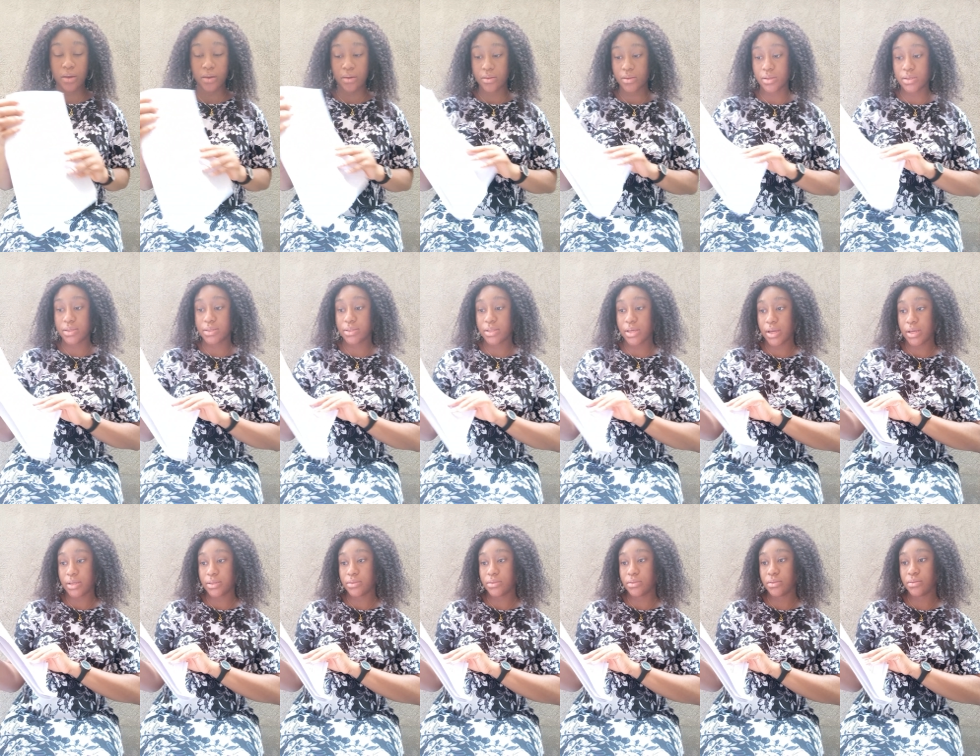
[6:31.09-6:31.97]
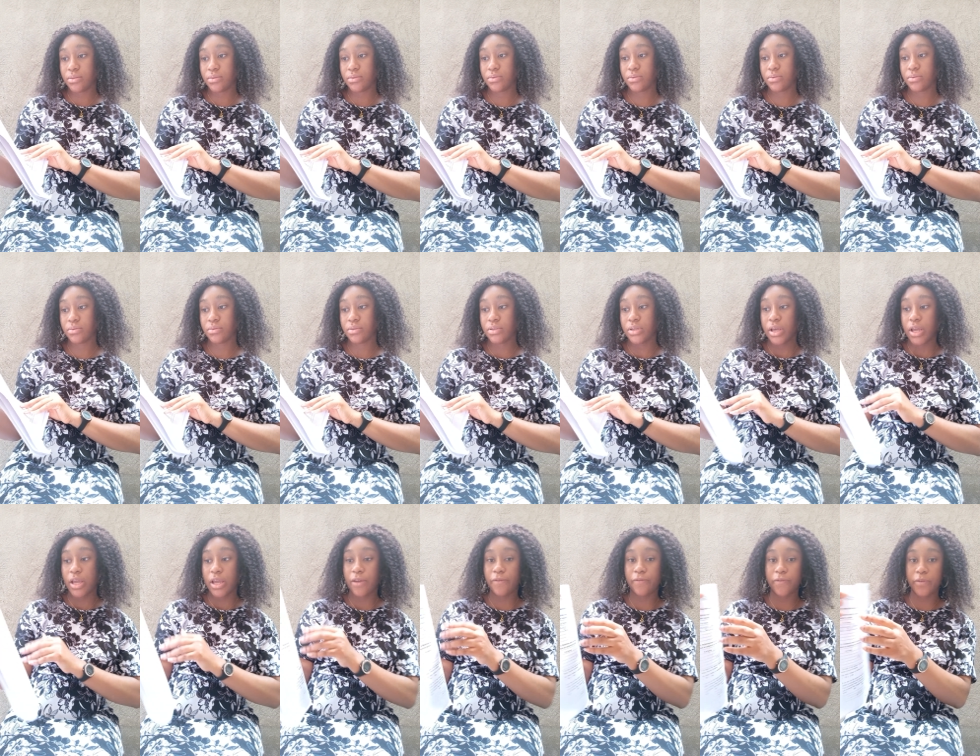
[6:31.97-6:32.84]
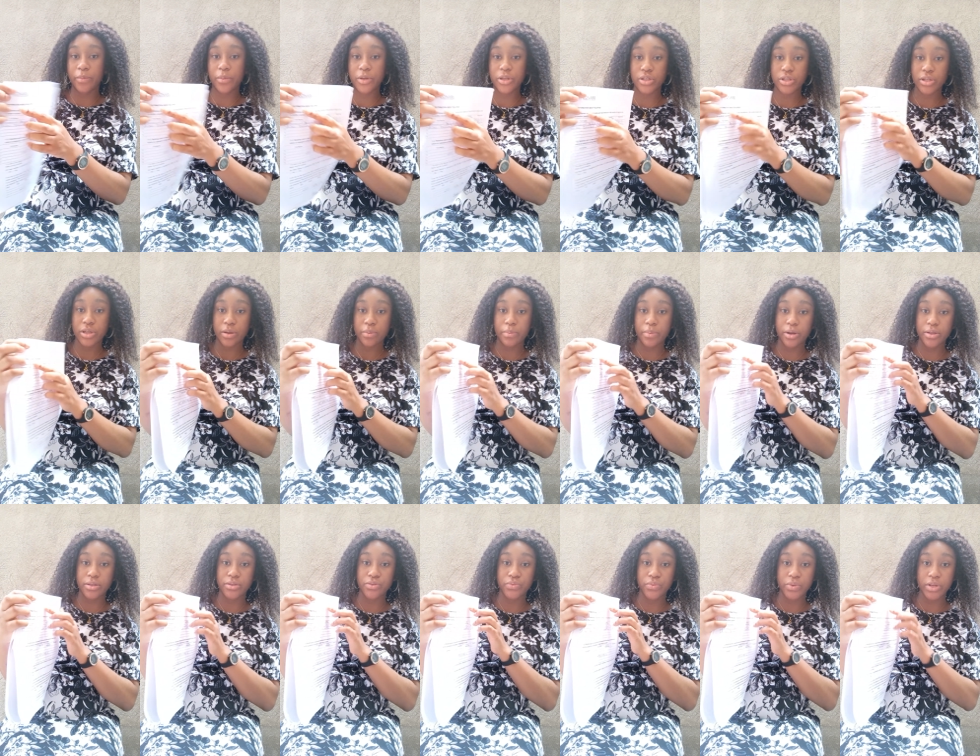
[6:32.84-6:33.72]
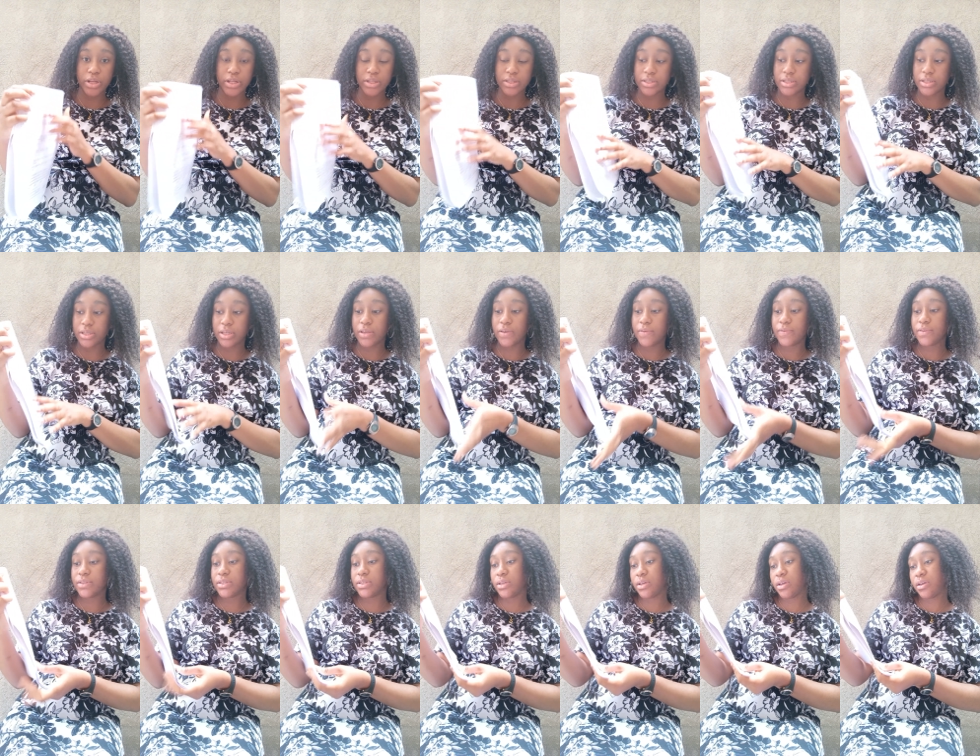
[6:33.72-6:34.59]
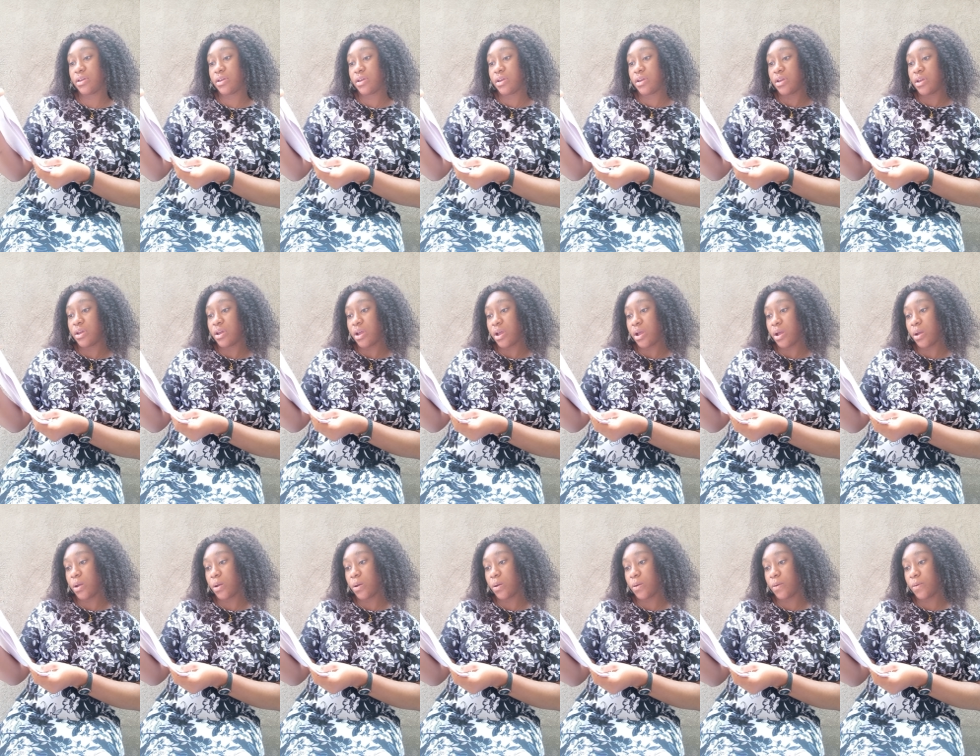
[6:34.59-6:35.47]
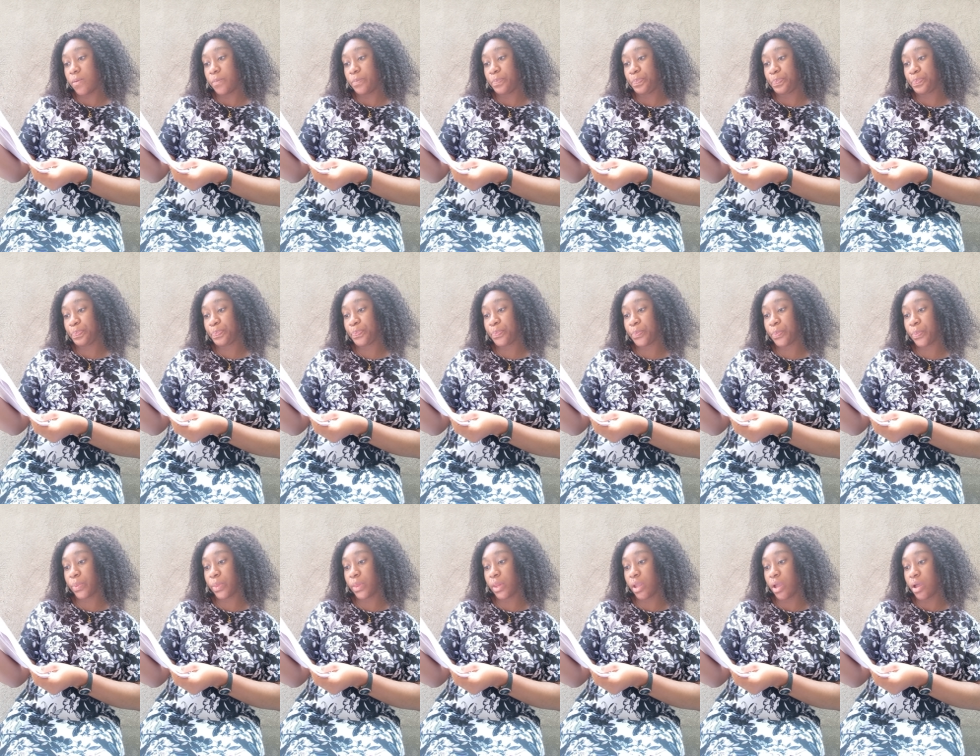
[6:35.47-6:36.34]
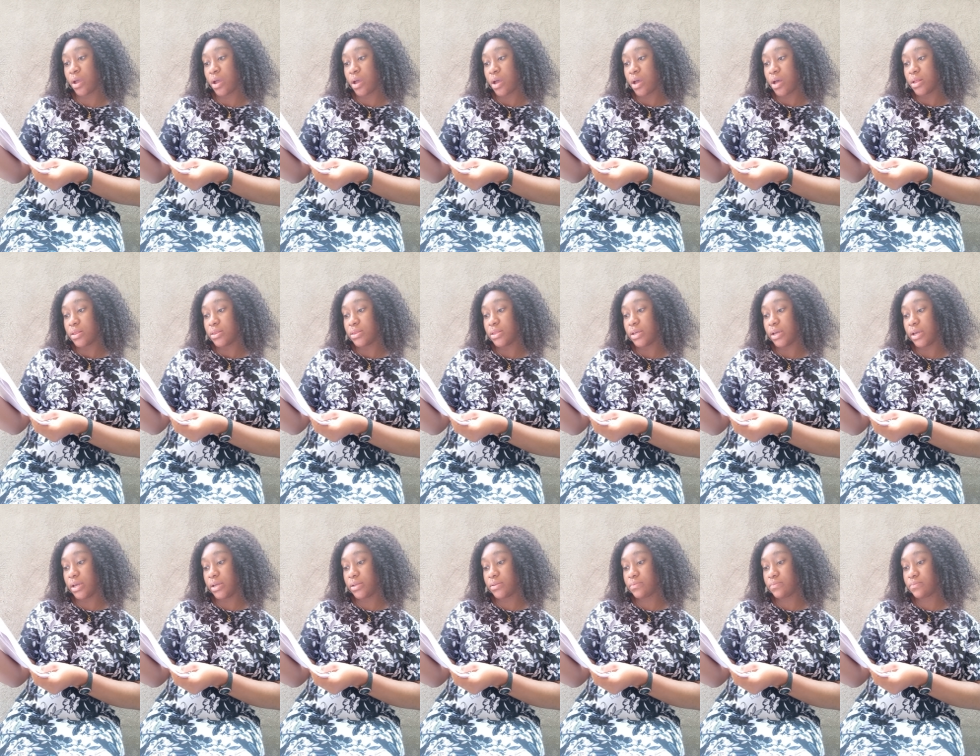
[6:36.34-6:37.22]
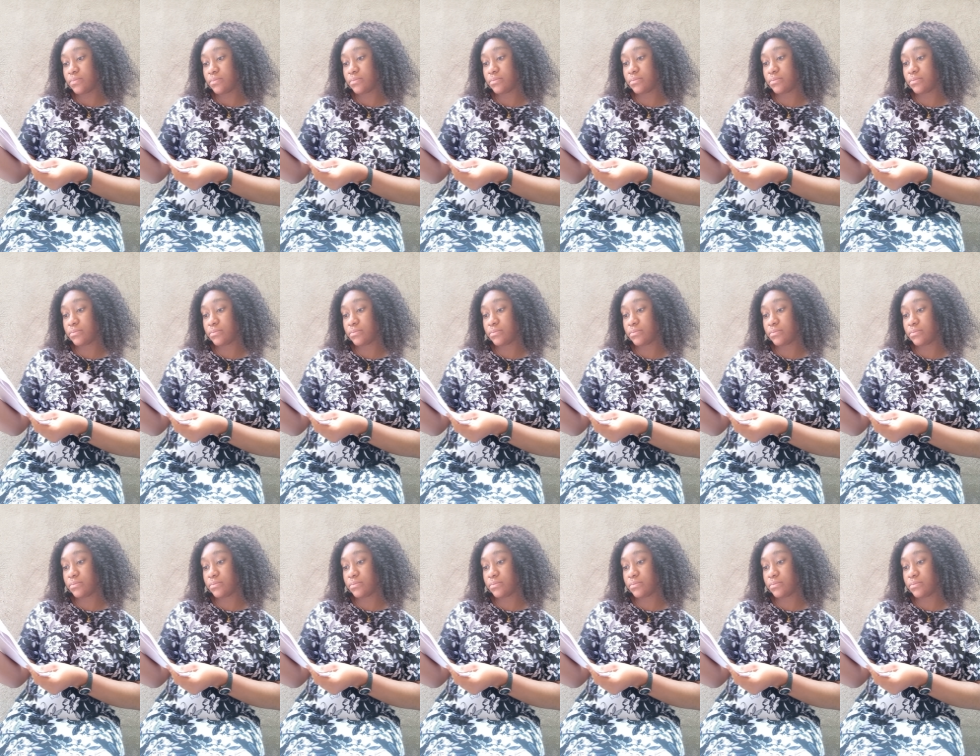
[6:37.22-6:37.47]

Understand? Information about relatives. Um, then